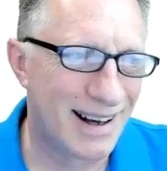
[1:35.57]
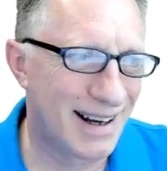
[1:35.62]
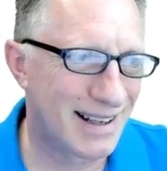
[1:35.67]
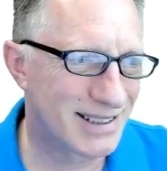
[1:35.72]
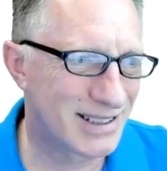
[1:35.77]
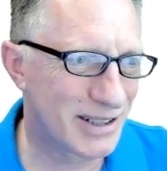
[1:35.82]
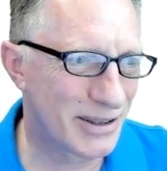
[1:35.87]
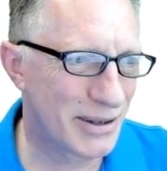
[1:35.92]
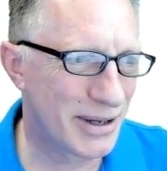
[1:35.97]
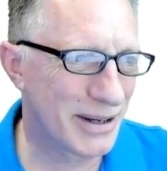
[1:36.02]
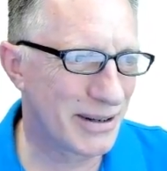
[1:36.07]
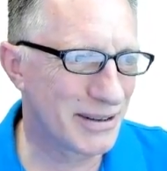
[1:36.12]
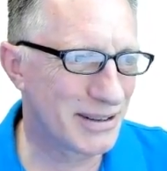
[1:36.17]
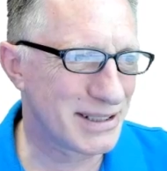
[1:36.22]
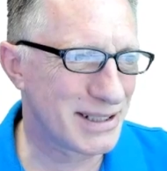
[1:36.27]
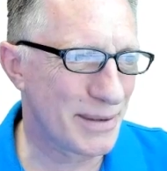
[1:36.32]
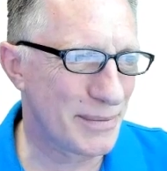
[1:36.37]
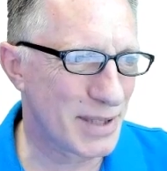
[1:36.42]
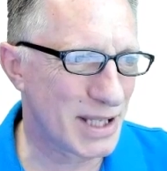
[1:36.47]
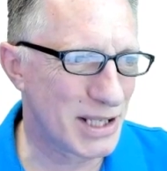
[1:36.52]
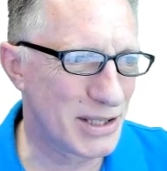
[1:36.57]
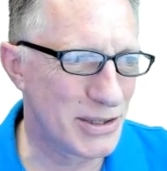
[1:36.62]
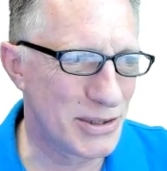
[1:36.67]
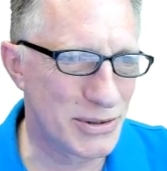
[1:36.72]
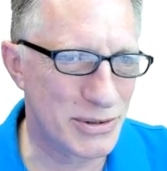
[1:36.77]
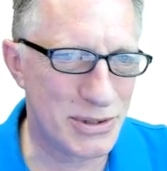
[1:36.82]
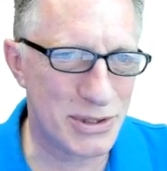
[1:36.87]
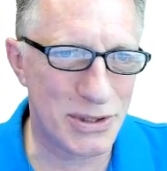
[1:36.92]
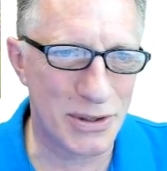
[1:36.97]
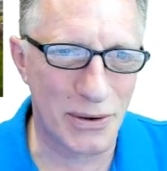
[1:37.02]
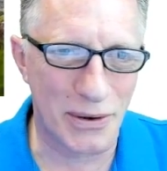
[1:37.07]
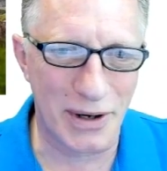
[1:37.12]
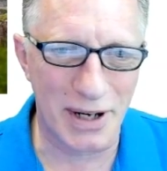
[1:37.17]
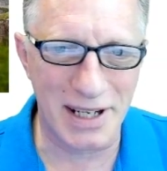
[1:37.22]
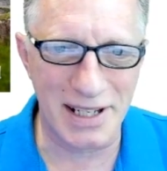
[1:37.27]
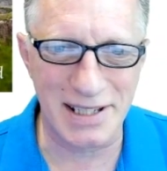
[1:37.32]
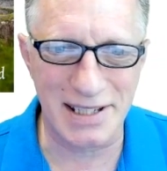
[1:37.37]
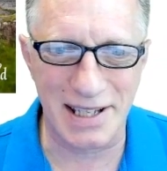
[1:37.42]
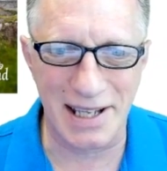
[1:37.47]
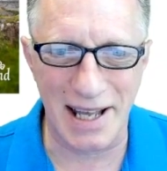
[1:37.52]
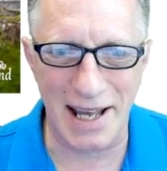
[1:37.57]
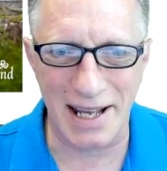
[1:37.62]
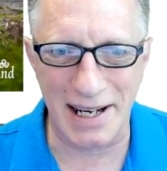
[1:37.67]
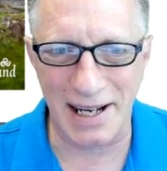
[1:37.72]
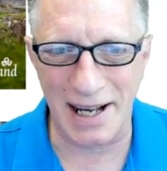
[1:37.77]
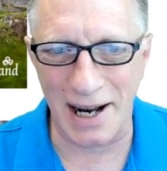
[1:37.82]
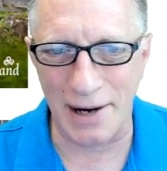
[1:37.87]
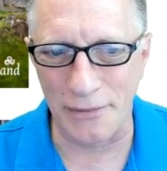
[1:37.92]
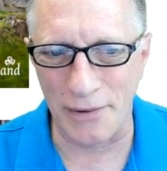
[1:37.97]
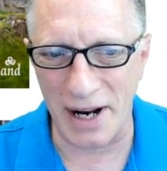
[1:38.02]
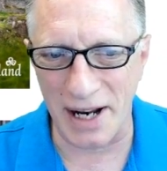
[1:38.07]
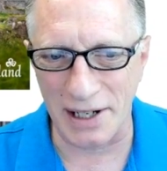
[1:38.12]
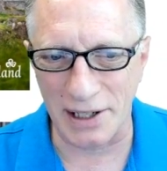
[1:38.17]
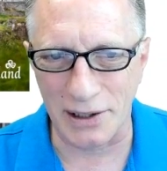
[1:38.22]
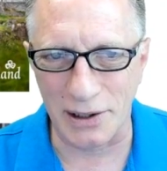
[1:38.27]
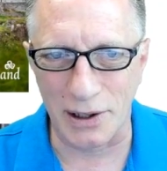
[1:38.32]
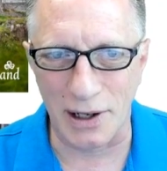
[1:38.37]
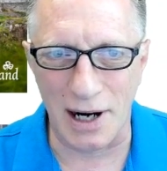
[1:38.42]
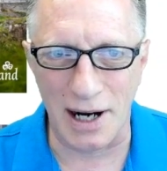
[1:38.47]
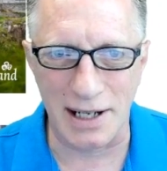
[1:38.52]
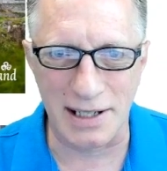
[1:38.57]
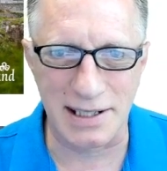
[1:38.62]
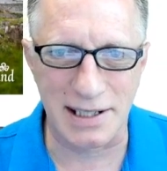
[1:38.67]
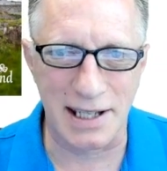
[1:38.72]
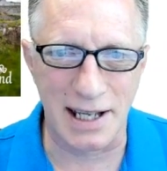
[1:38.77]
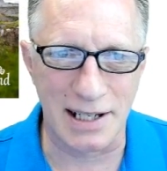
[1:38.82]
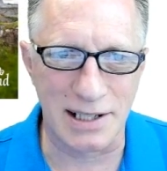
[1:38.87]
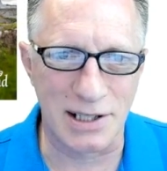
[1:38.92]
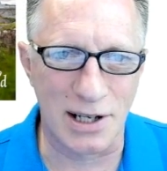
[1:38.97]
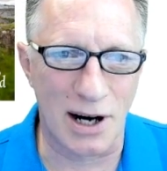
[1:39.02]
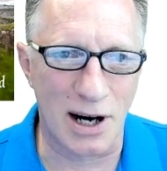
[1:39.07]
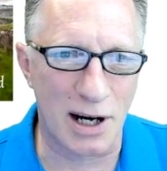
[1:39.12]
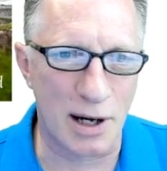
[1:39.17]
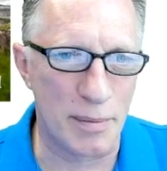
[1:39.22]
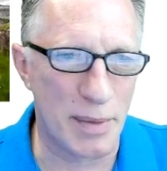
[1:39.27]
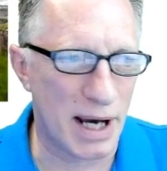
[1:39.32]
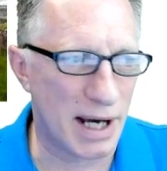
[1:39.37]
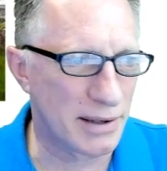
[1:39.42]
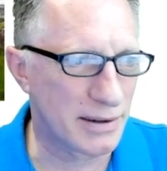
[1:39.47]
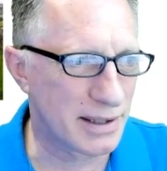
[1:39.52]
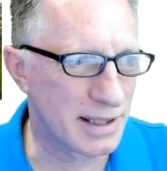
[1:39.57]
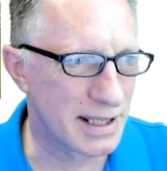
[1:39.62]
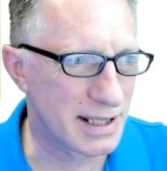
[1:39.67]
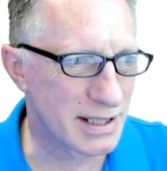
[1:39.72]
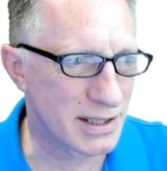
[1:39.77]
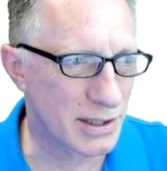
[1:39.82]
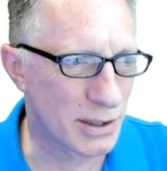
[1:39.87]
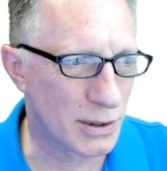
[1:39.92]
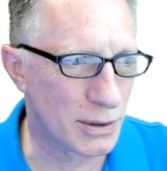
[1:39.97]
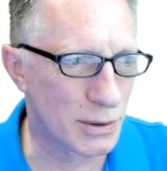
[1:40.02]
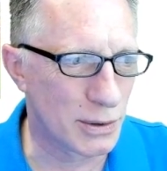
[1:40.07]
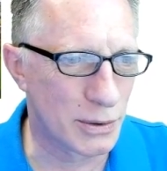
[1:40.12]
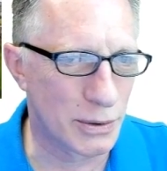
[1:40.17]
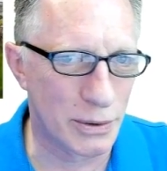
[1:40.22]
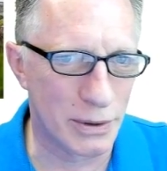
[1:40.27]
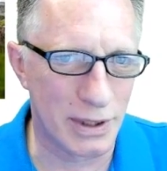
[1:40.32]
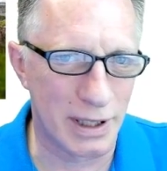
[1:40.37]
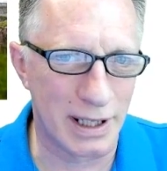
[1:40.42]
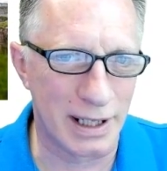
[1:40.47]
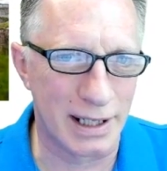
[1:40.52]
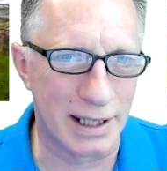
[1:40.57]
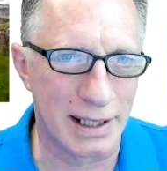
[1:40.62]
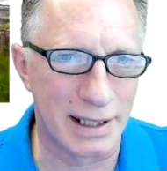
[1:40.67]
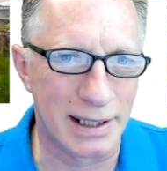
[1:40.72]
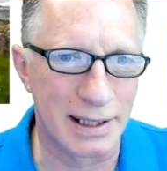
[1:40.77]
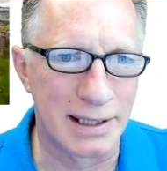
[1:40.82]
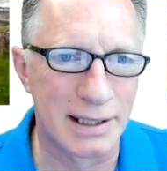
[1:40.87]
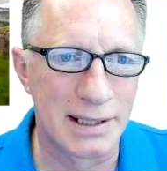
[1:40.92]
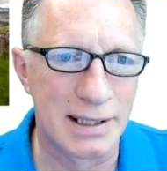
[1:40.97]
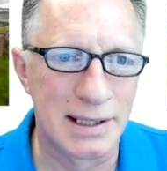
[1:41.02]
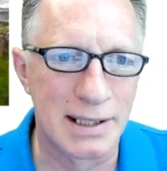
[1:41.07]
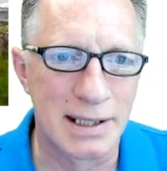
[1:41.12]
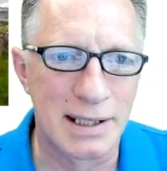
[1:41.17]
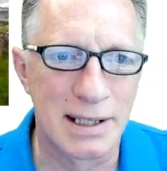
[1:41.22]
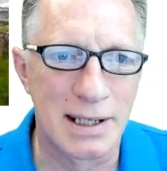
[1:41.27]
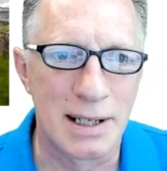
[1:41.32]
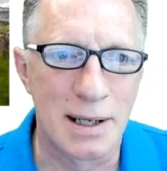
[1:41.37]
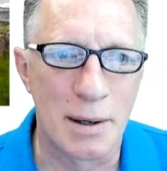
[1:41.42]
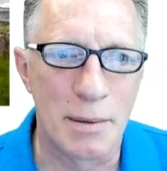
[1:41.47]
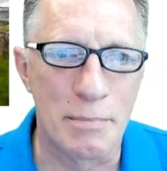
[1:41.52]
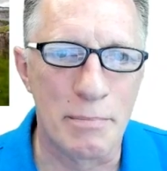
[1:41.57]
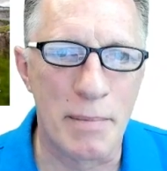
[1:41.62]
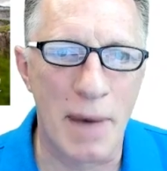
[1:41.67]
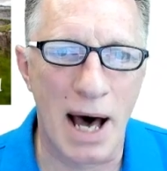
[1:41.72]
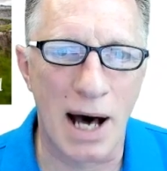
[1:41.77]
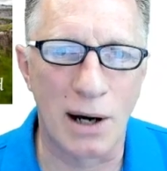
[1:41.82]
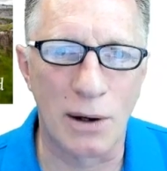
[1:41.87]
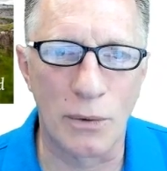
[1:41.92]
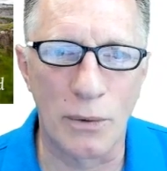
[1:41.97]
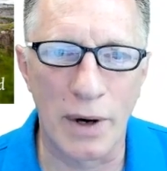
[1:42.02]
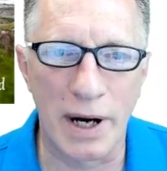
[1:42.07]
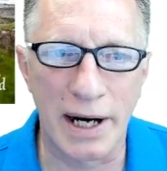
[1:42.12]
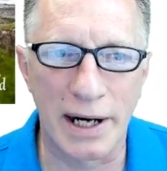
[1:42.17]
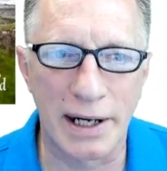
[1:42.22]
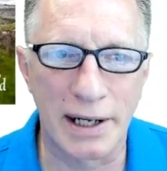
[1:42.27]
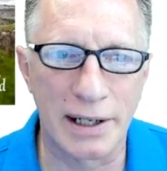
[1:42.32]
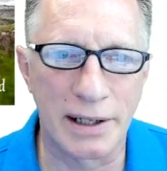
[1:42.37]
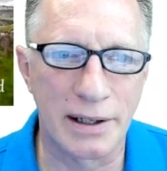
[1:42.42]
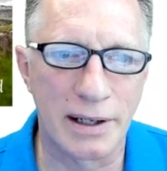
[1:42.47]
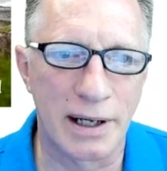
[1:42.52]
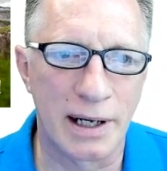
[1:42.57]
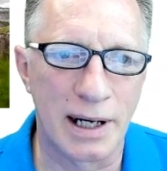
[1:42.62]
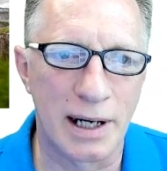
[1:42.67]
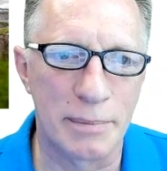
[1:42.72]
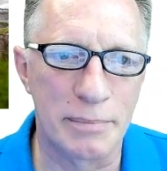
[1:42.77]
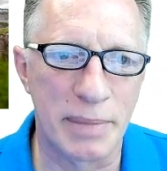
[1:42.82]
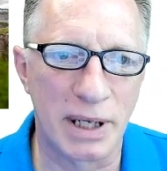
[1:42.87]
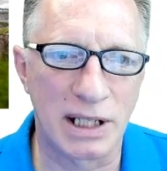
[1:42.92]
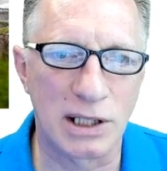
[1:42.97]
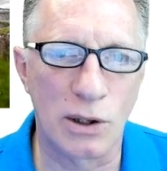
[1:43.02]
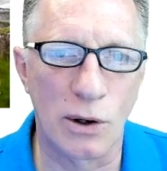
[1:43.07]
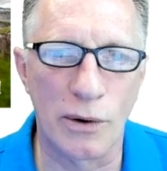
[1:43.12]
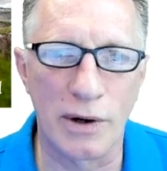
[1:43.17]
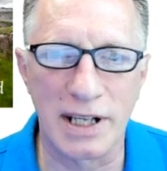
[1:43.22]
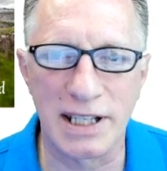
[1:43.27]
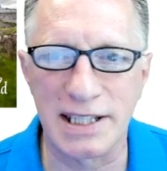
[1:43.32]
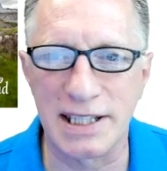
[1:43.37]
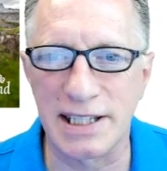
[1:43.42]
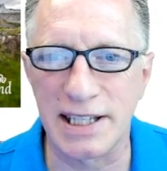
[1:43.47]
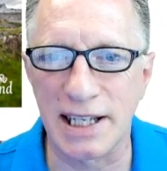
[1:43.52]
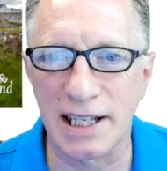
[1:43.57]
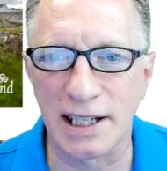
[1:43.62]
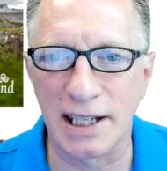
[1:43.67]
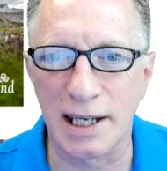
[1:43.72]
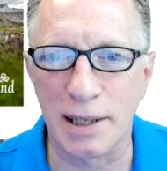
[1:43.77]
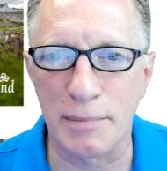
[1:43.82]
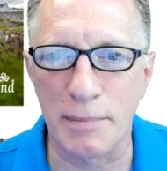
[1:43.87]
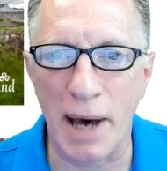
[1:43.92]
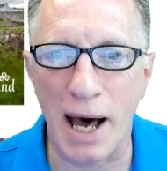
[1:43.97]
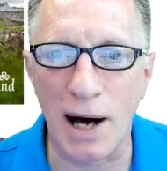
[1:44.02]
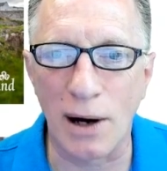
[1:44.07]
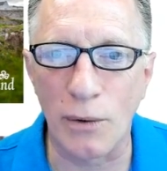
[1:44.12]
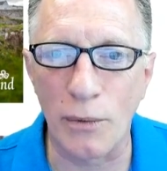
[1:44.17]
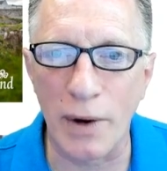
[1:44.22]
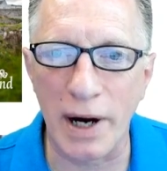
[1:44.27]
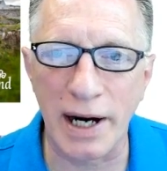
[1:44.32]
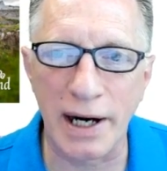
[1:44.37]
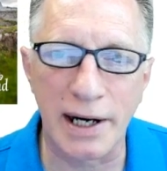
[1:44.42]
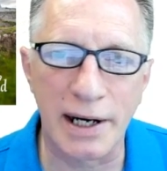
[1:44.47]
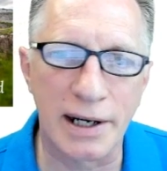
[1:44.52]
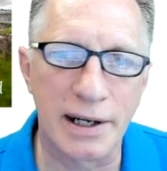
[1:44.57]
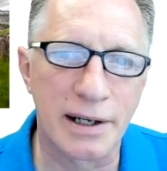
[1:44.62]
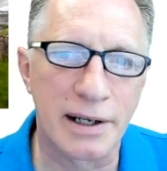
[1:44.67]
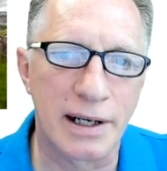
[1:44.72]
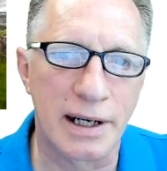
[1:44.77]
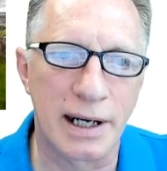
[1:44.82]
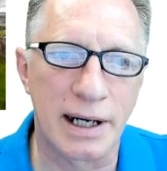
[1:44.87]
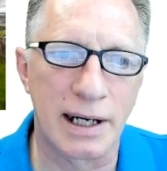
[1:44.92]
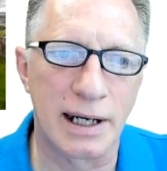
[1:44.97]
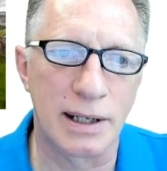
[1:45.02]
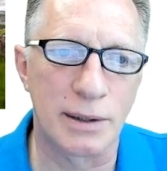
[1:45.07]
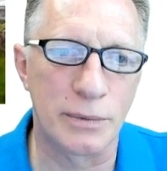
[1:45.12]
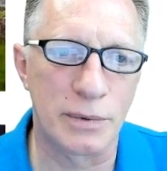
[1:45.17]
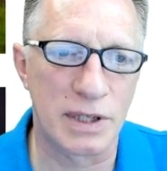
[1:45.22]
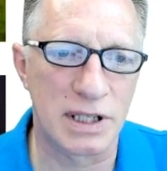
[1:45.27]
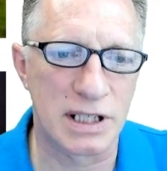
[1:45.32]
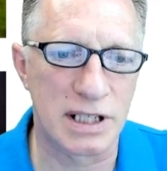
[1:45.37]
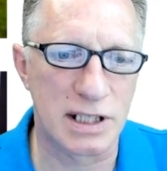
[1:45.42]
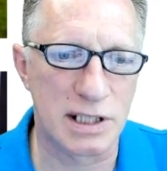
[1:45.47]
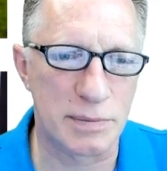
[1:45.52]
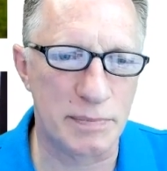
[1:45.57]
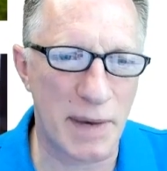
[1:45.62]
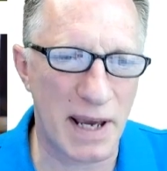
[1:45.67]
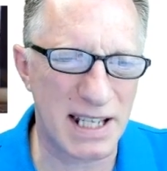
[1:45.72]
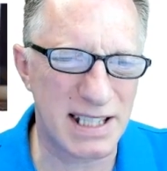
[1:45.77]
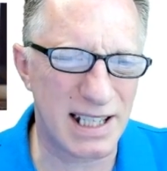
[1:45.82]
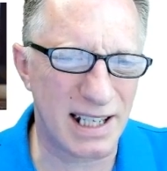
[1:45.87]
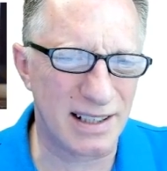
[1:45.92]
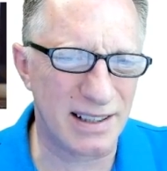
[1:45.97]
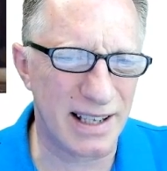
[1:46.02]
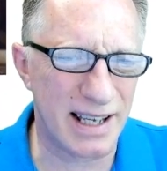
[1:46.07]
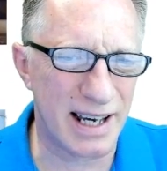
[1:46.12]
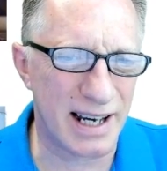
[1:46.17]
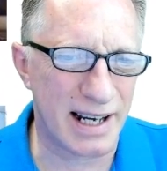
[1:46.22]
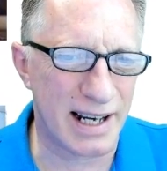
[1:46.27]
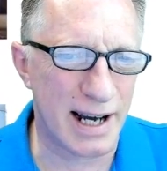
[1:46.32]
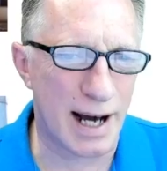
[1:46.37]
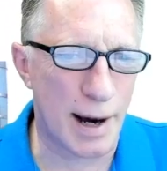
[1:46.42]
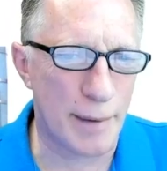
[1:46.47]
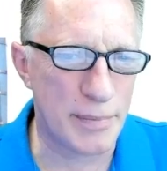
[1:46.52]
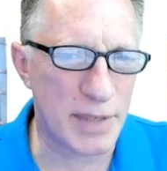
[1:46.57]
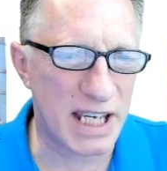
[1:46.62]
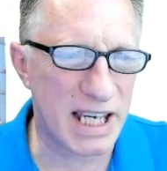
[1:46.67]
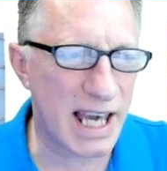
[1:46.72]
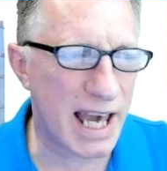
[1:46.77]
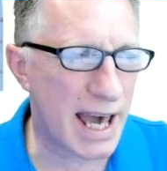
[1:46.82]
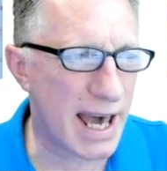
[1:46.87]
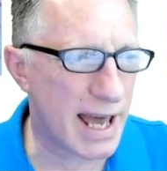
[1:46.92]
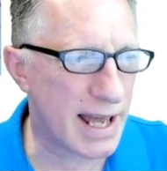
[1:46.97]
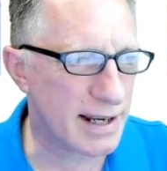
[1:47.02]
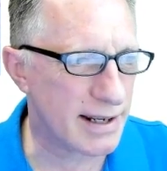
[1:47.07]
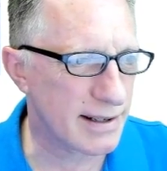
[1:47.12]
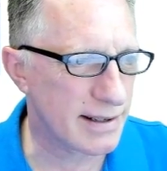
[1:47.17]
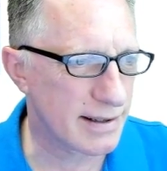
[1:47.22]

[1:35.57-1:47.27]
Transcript: So here are some of the news stories that I ran across that talk about this whole malware, Bitcoin stealing malware, which is basically a copycat